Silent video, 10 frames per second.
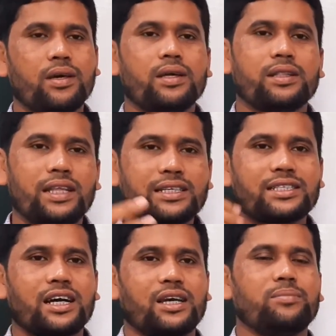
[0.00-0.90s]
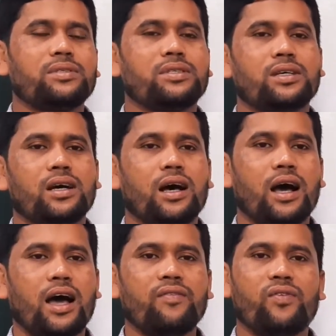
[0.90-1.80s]
That times
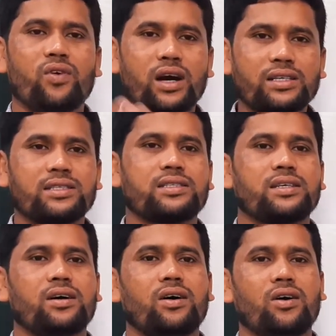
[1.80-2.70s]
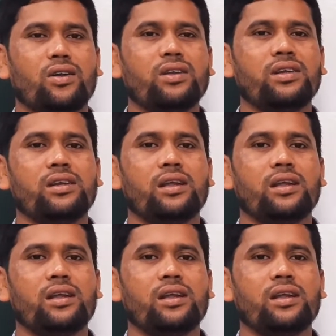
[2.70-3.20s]
I focused on